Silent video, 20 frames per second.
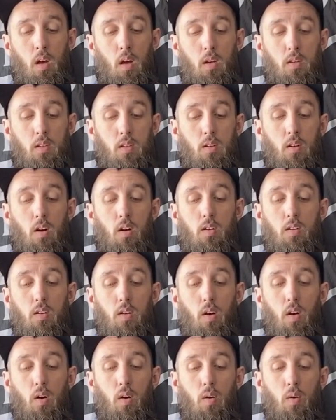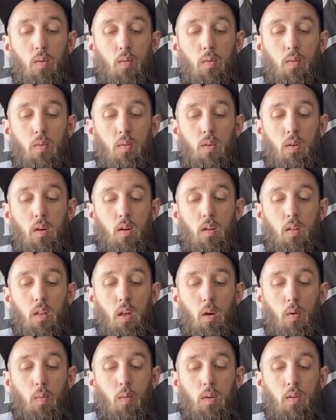I did not know
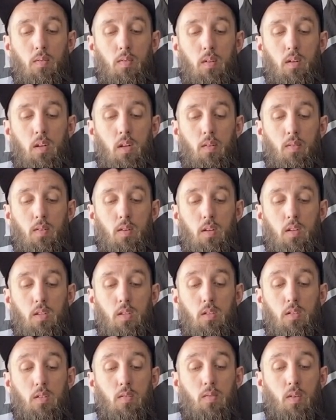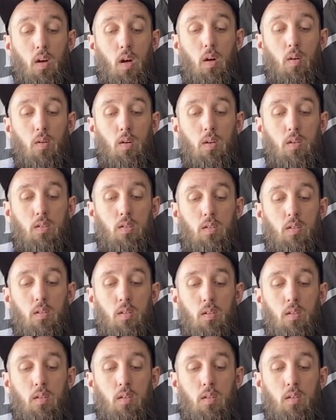that one of the definitions of courage